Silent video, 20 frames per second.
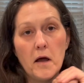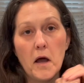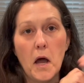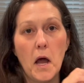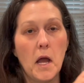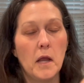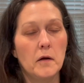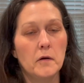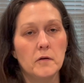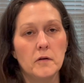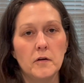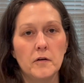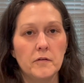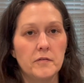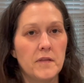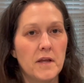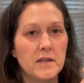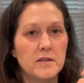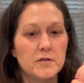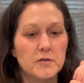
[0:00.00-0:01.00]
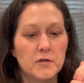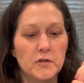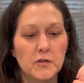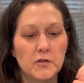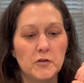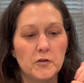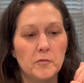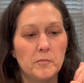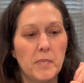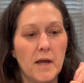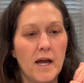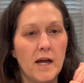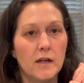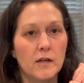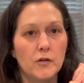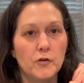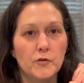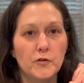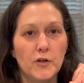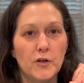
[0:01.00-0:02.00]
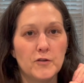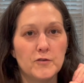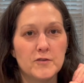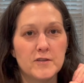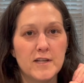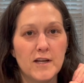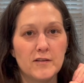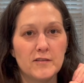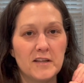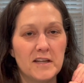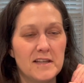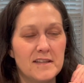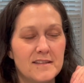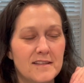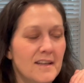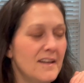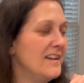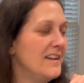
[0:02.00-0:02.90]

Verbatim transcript: I don't know if that's good or bad. Who knows nowadays?